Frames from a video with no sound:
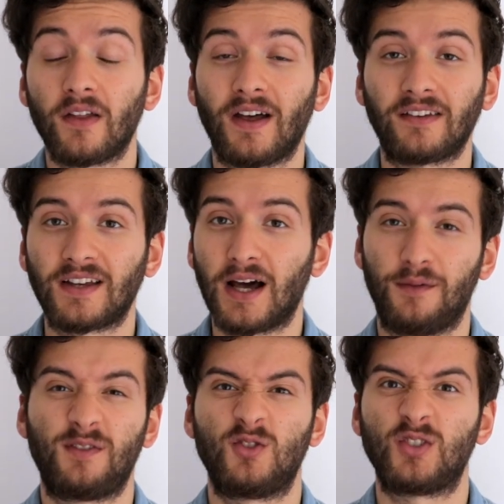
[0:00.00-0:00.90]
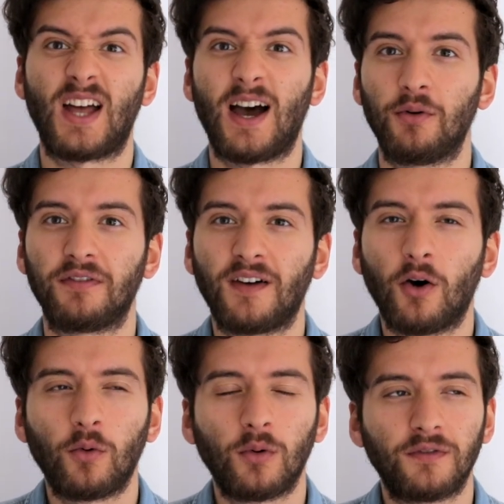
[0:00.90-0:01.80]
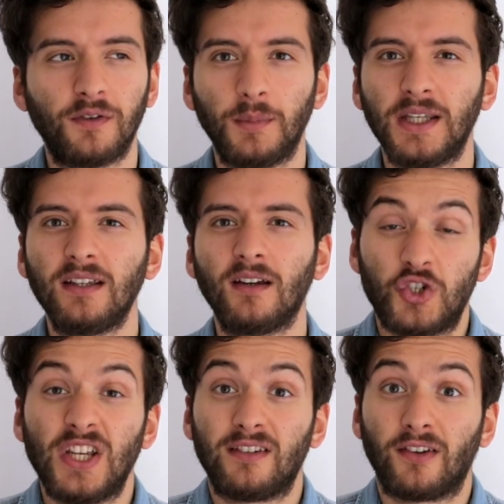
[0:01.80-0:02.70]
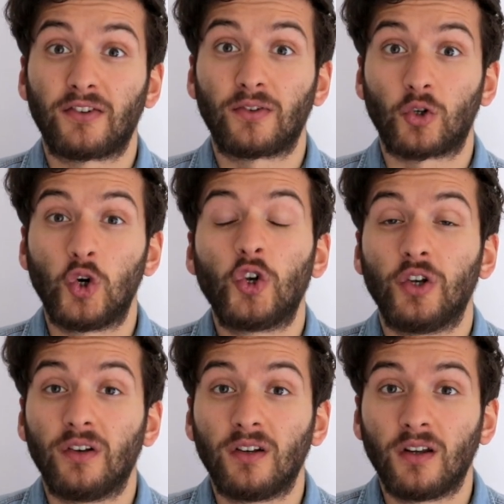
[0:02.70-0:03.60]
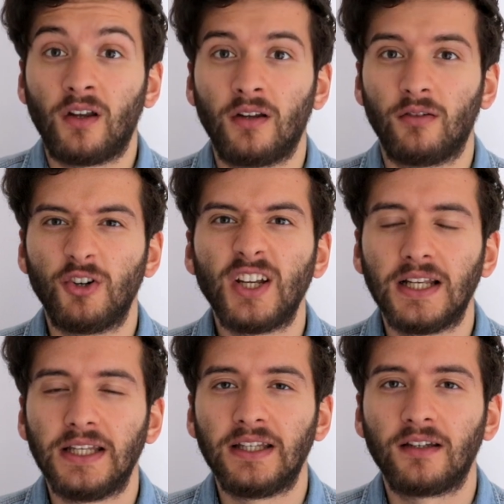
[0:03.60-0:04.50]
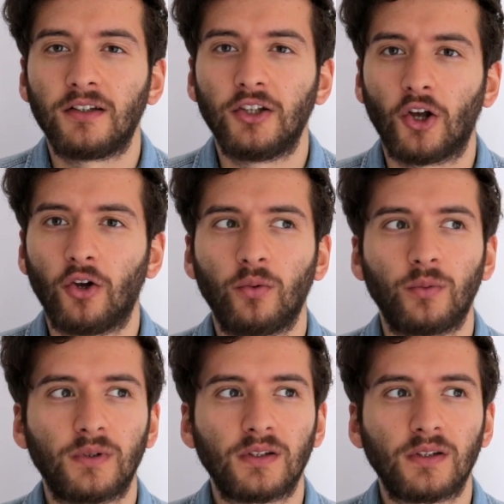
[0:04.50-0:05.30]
That's kind of just how it felt for me. Jesus couldn't really, you know,